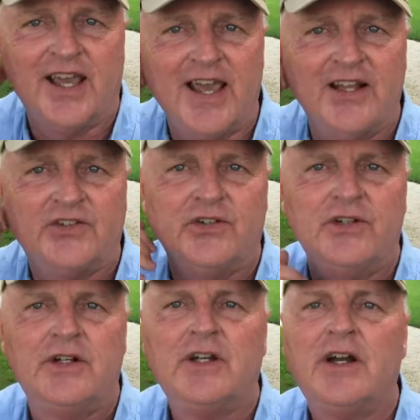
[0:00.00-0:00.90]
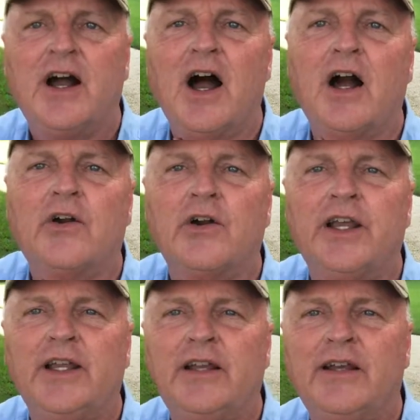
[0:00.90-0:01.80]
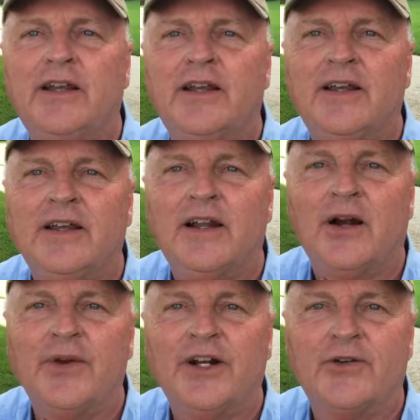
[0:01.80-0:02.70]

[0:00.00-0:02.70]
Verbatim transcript: answer, agree. Are we in